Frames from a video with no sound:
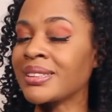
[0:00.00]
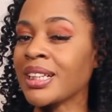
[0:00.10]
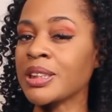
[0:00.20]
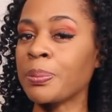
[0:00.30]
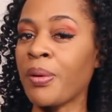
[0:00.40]

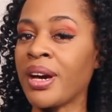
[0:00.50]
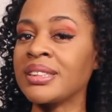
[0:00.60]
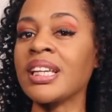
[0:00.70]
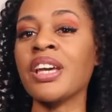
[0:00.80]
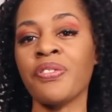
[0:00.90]
6
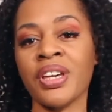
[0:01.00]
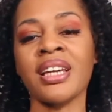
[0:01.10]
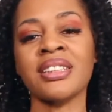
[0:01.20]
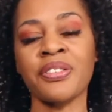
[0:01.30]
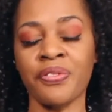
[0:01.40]
points if he
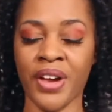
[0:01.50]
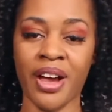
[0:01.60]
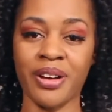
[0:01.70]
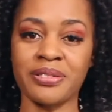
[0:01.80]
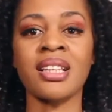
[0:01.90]
gets a foul.